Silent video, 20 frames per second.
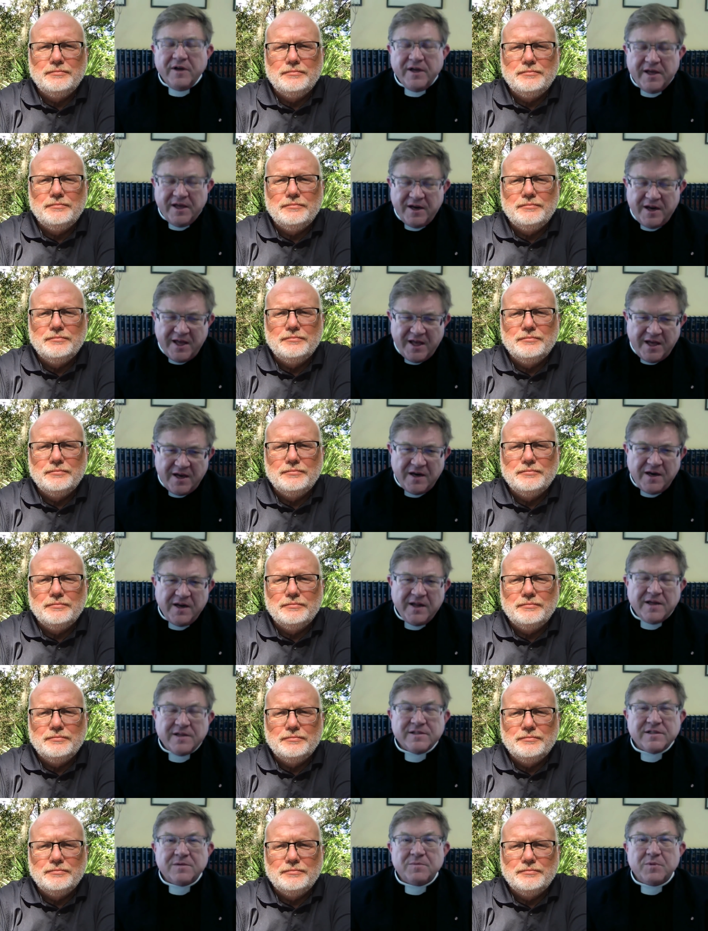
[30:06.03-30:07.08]
Speaker 1: again, Hannity
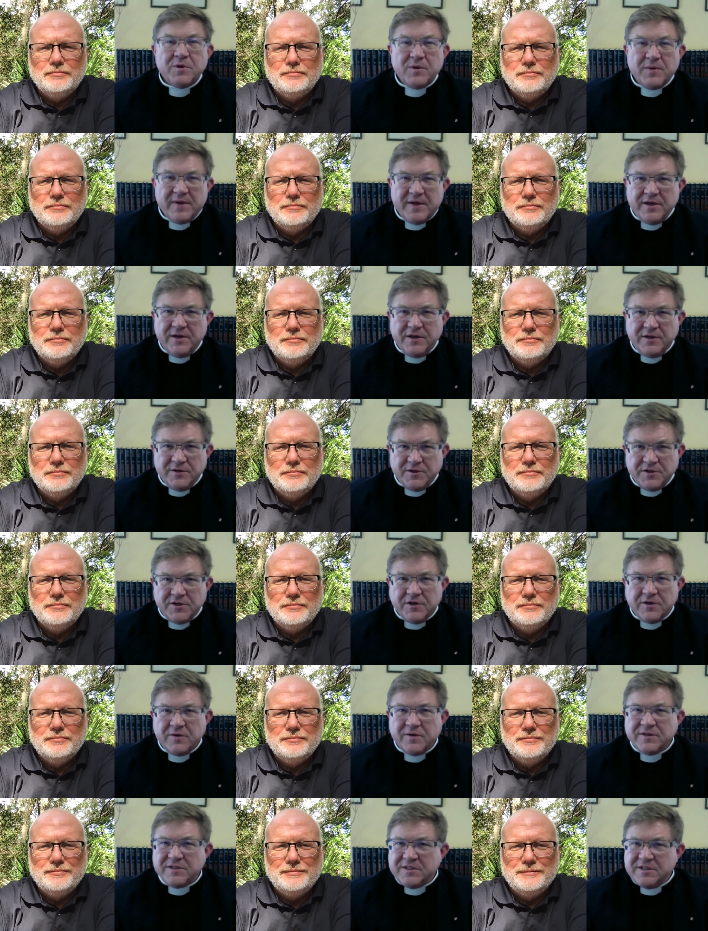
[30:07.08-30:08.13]
is an opinion
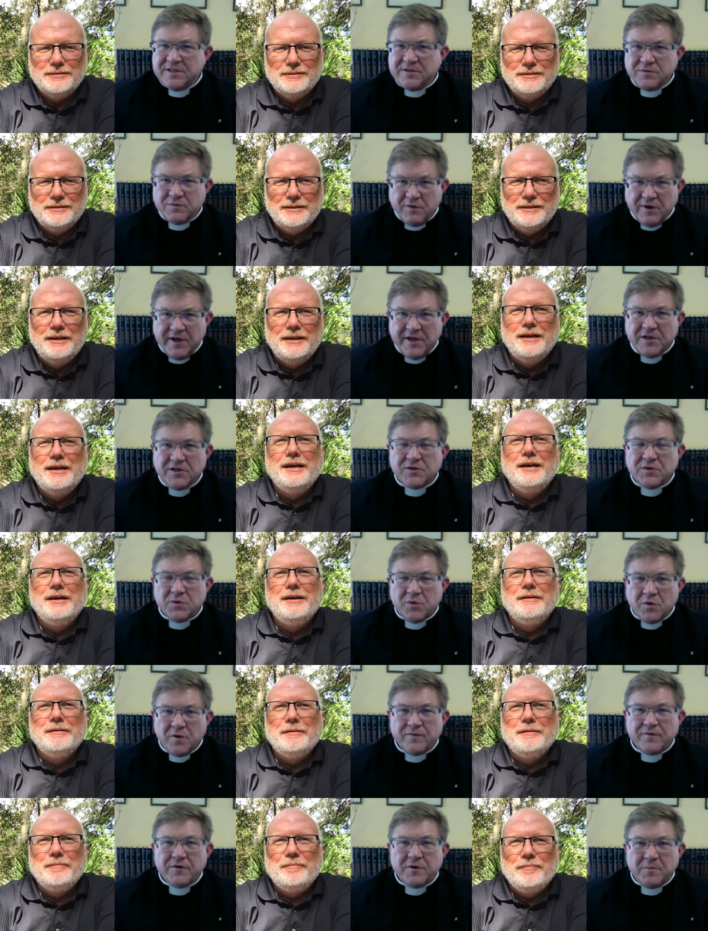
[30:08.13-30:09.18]
show. It's his right to
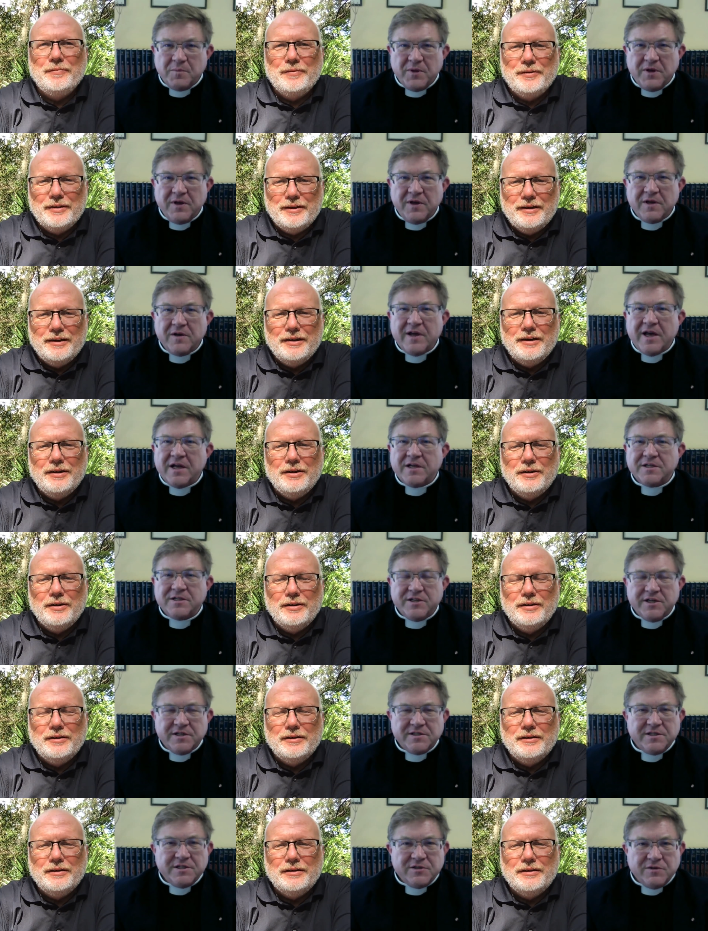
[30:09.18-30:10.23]
offer an opinion, as,
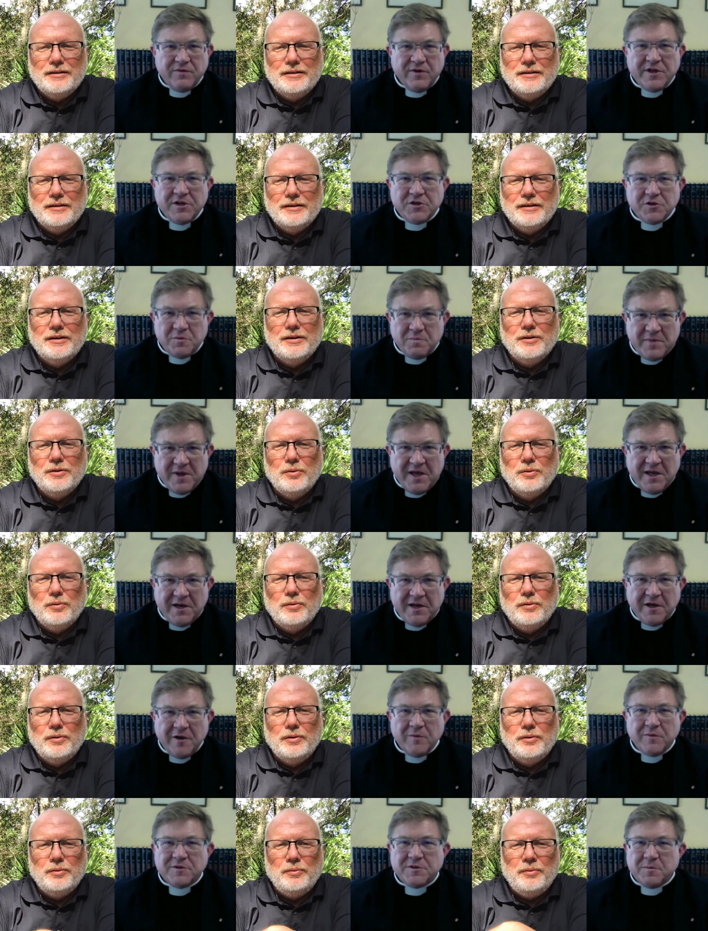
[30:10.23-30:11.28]
just as Rachel
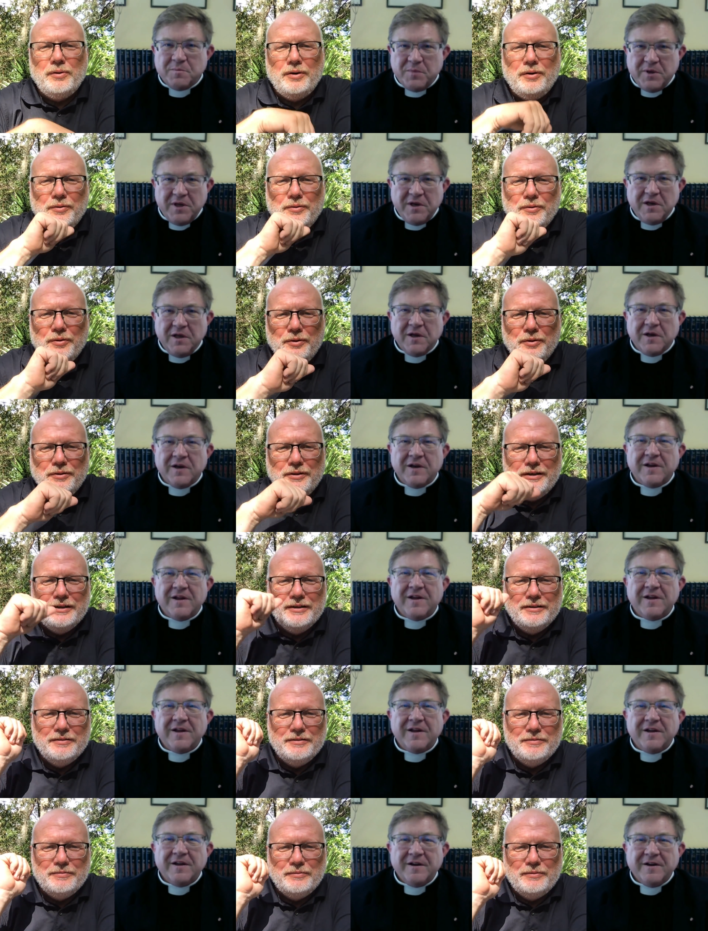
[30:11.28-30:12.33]
Maddow was. Well, opinion. hold
Speaker 2: on.
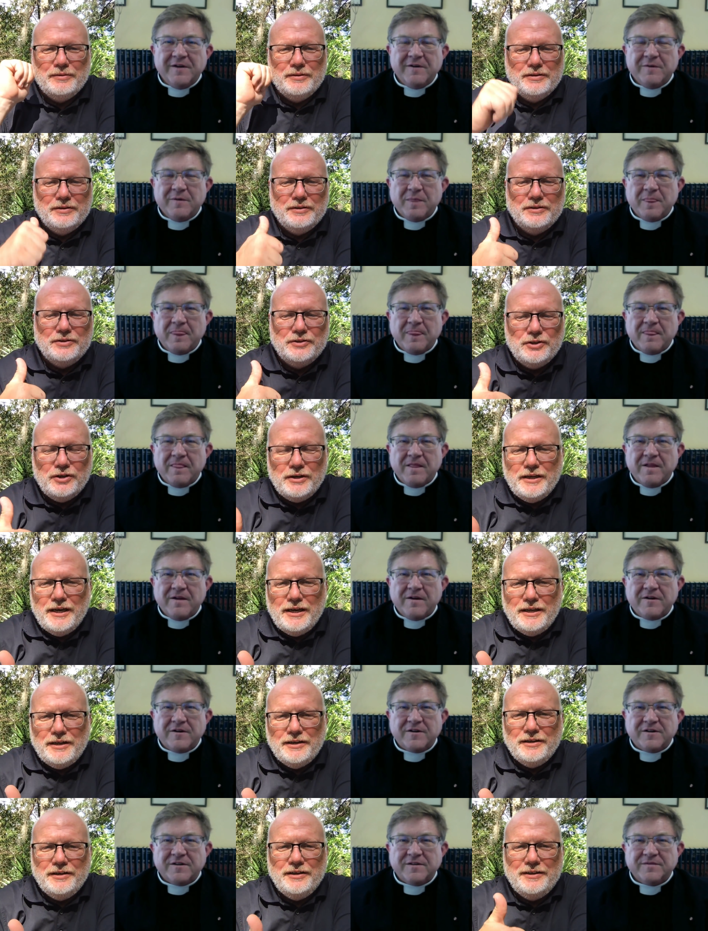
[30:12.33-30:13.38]
Sean
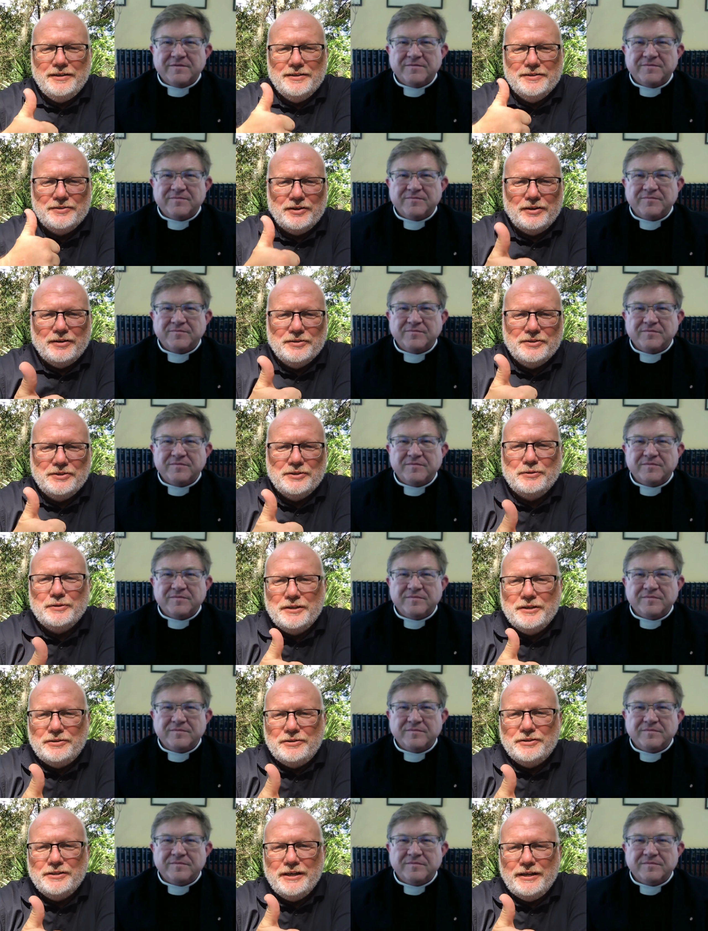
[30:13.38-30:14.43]
Hannity is also an
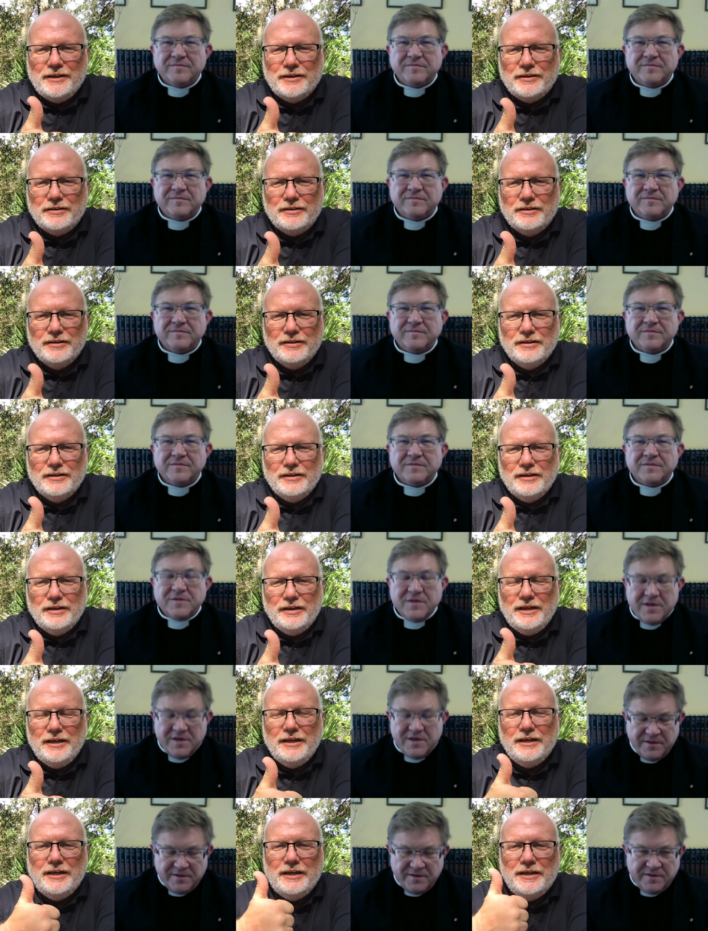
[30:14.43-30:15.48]
entertainer.
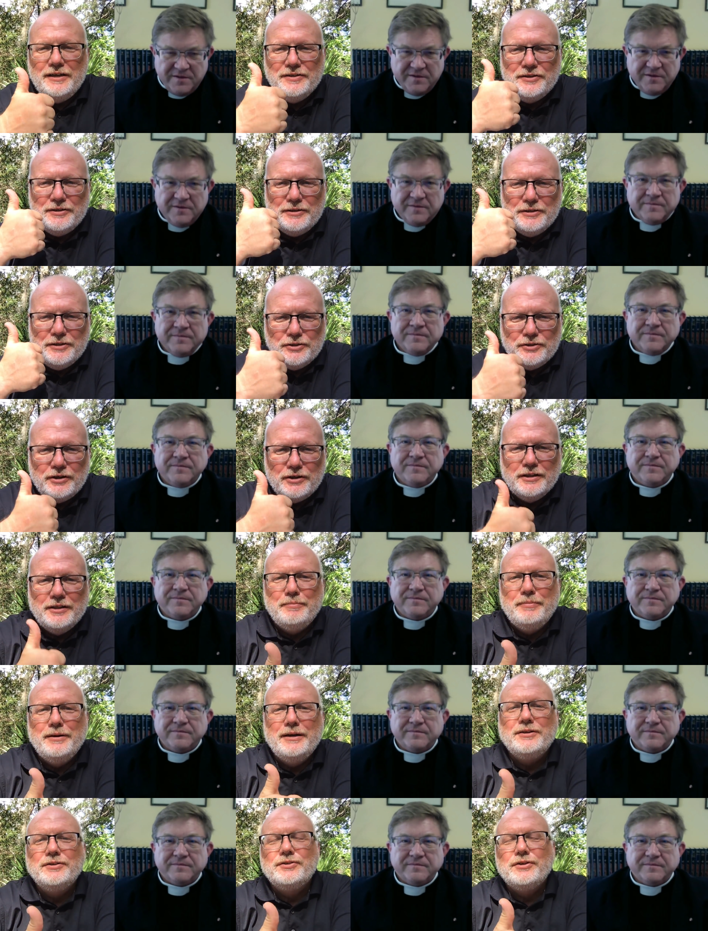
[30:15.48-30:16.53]
Yes. He, he's there to draw the
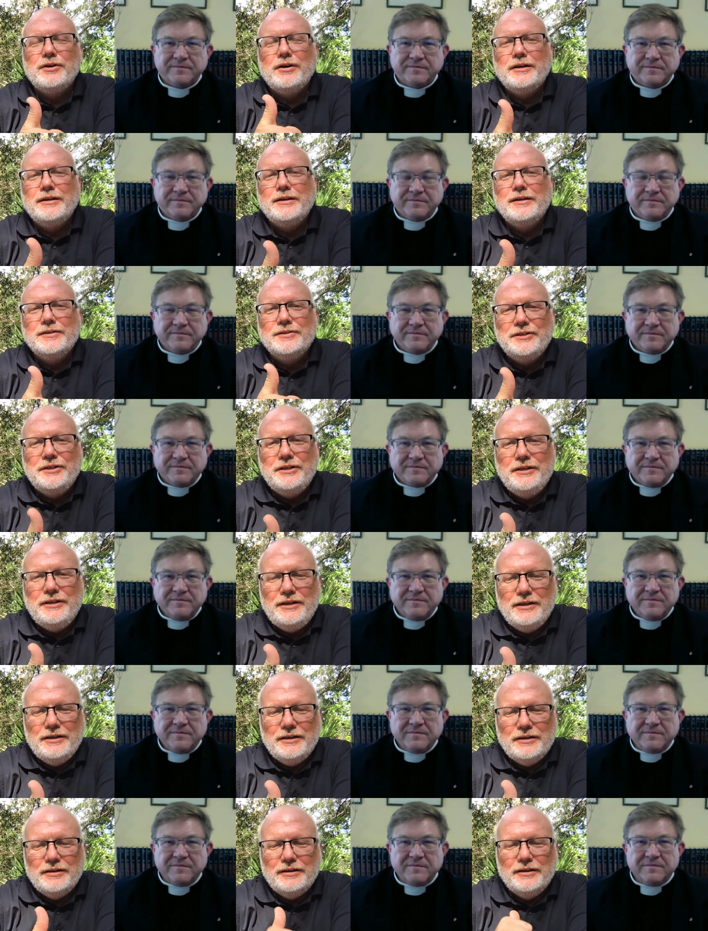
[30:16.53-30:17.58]
biggest audience he
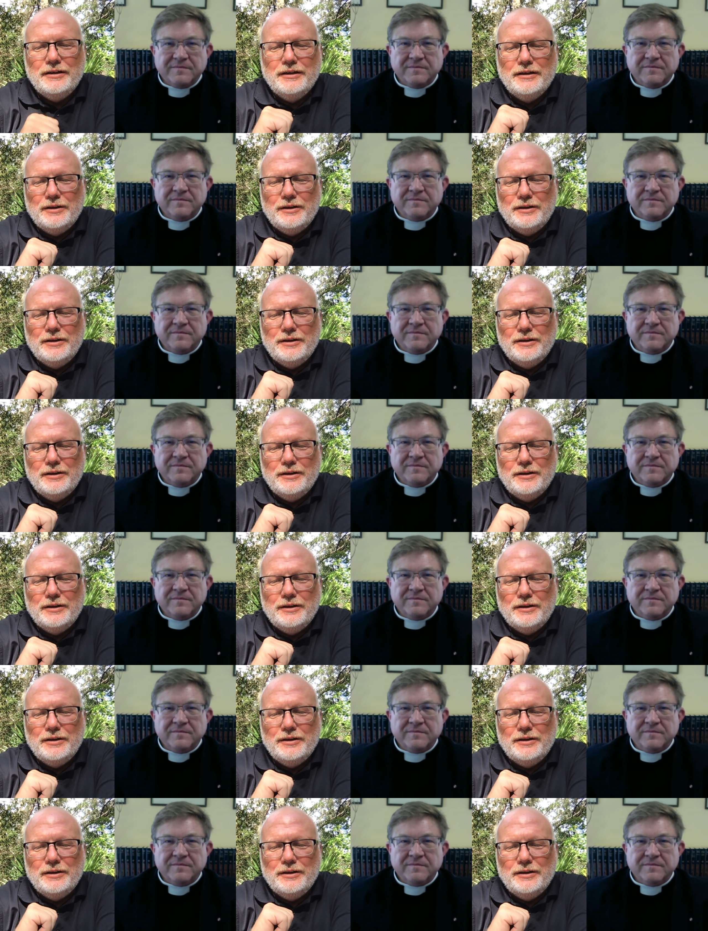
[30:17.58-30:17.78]
can.